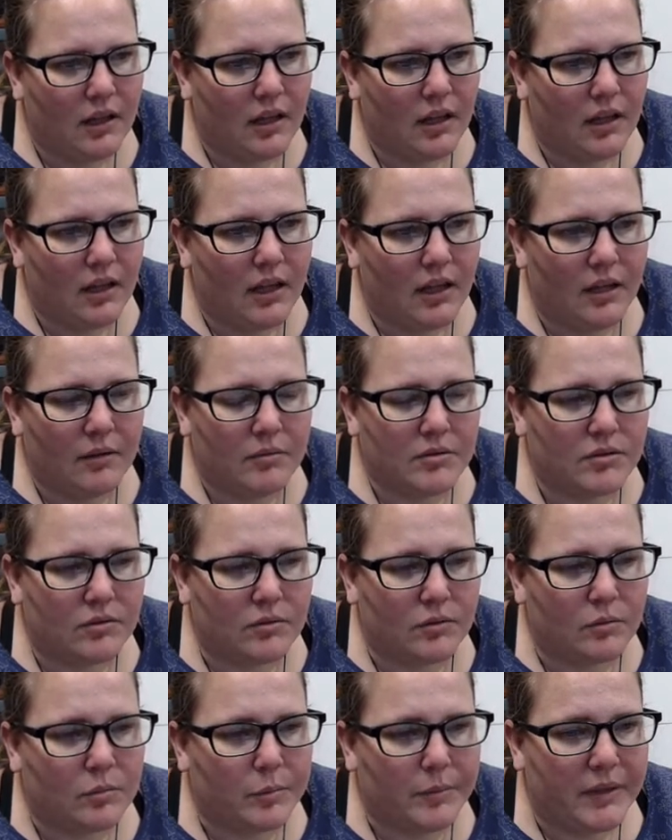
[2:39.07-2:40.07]
It was a
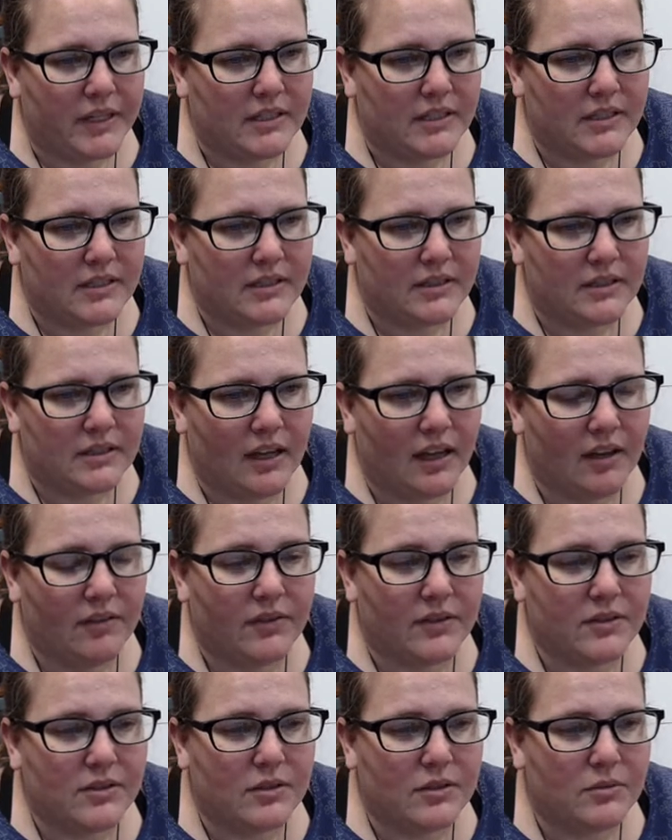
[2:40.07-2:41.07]
horrible mess. I
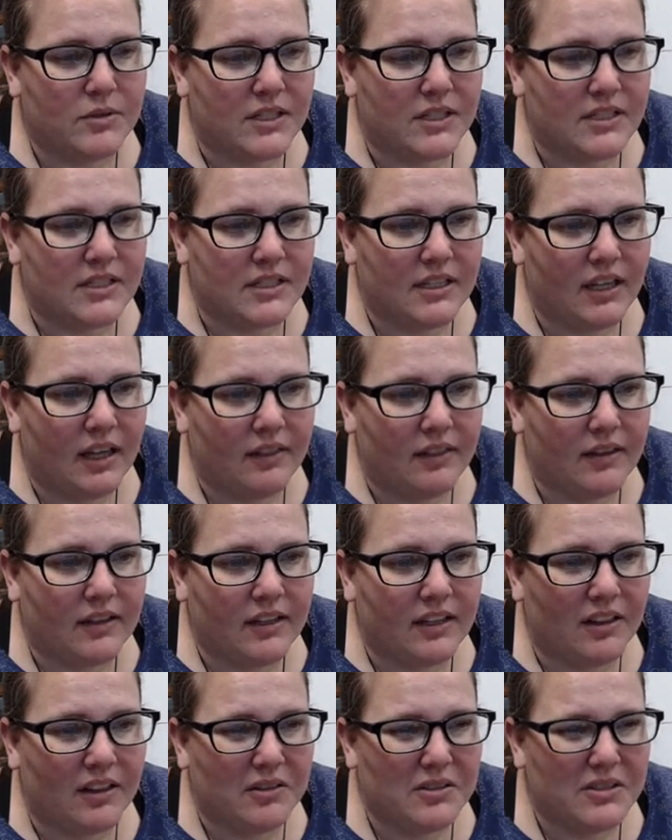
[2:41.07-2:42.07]
felt so dizzy, and then
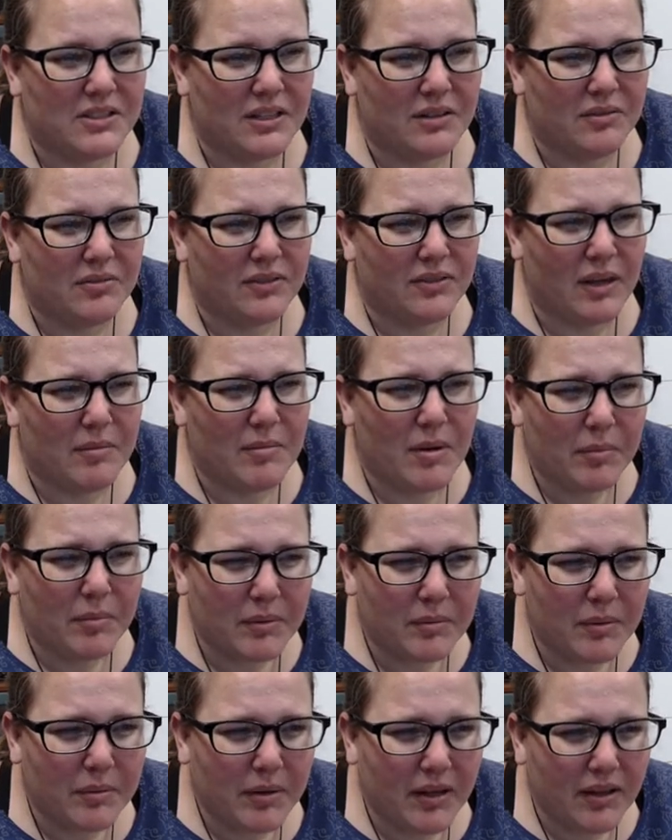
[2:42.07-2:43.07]
yellow stuff came up in
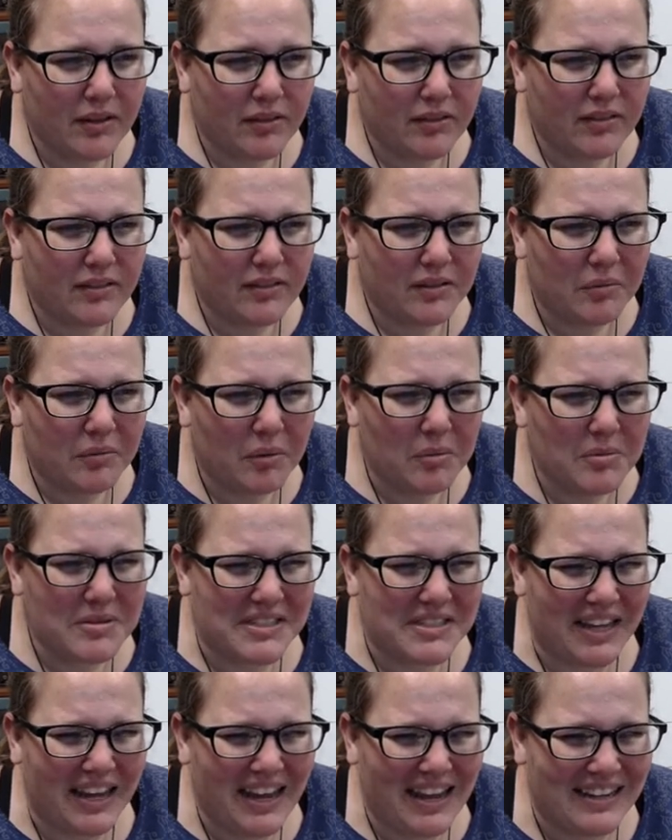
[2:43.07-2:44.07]
my mouth. What was
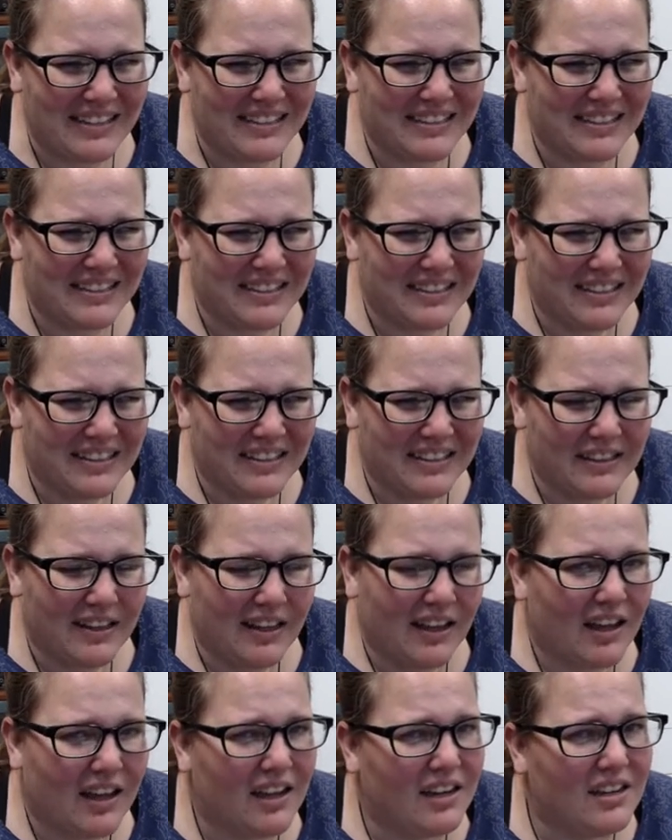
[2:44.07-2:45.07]
that?
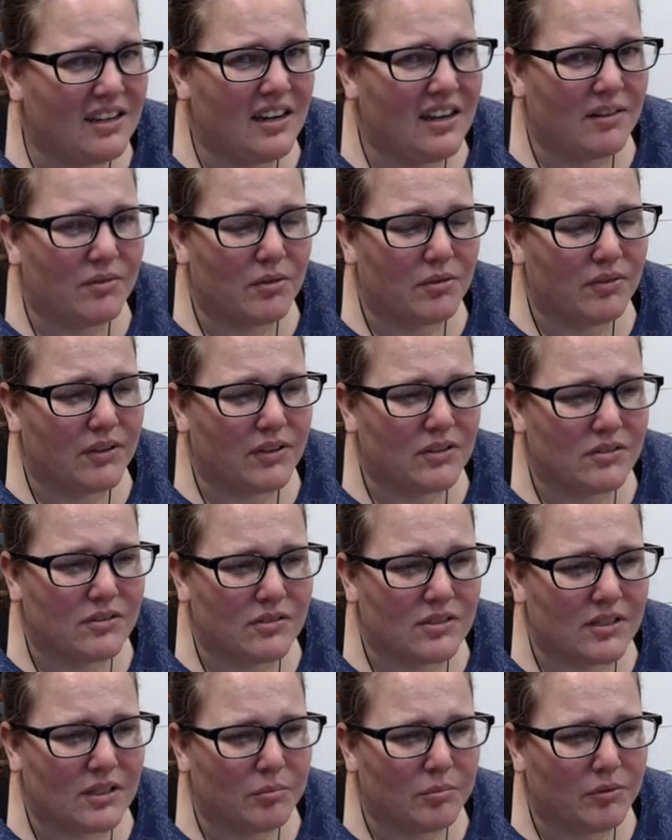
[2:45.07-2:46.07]
I had never felt so
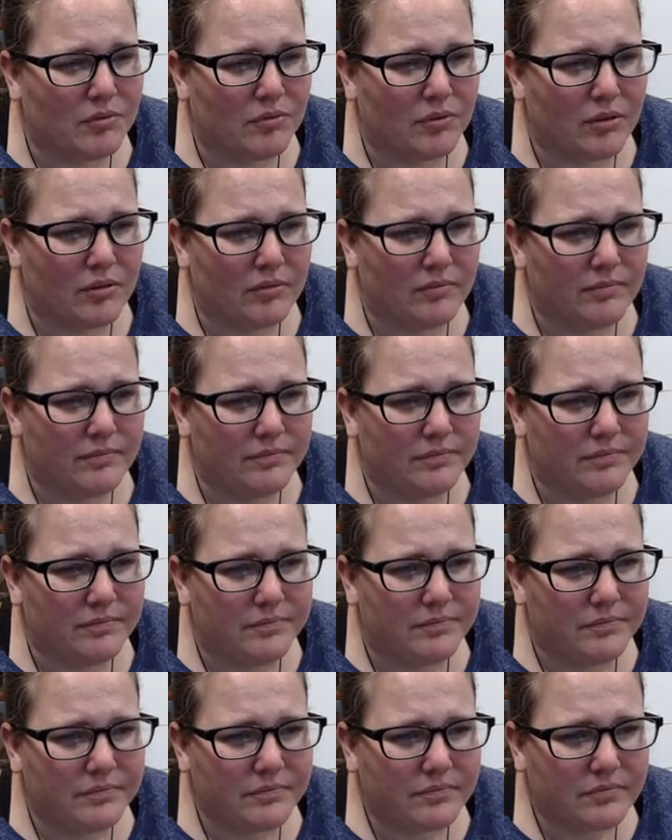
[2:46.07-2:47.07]
sick before.
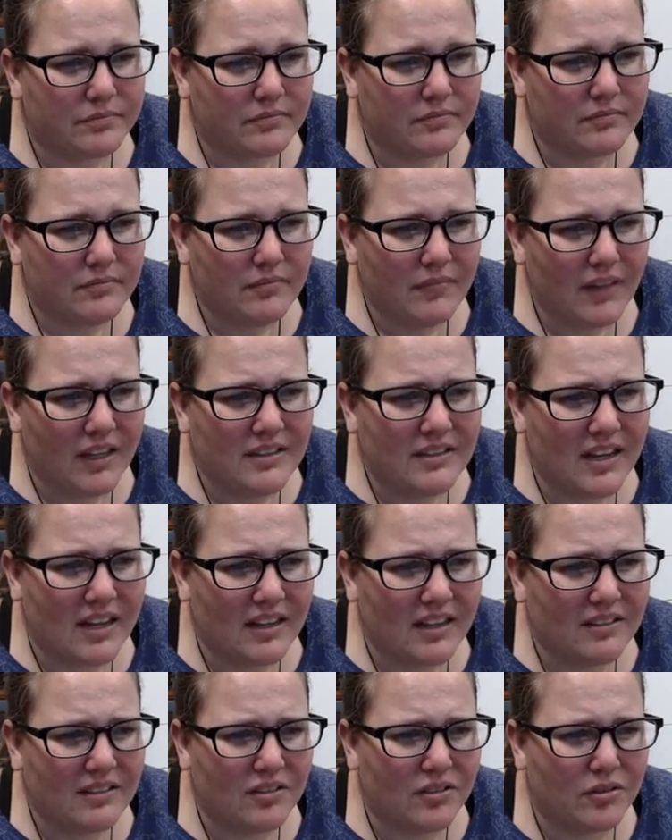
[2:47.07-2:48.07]
Dad
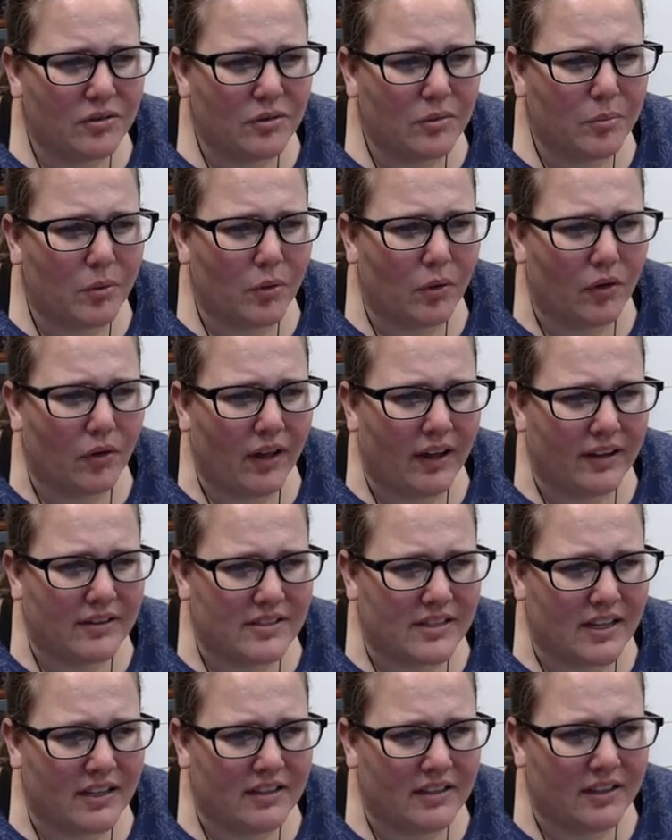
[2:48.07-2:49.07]
looked through the portal
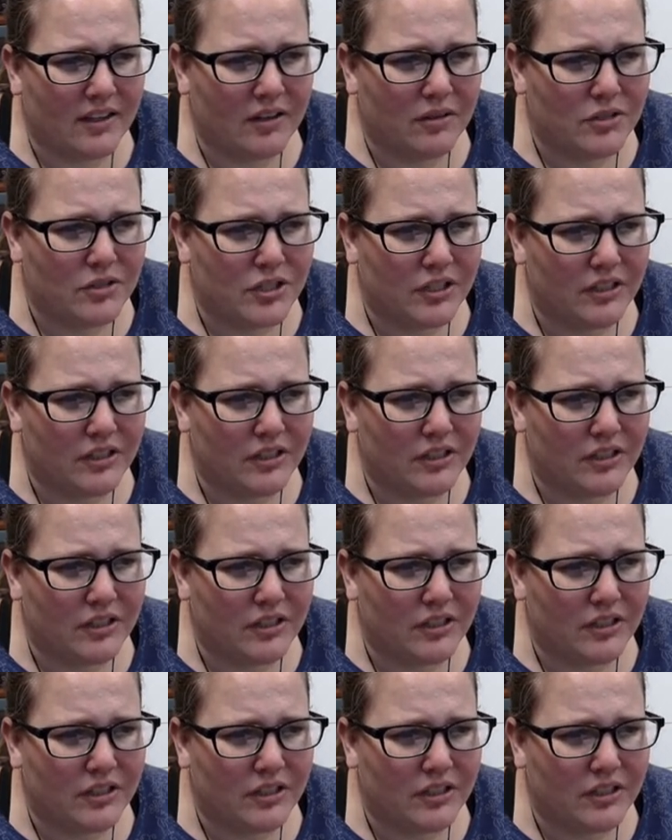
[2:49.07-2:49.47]
outside to the ocean.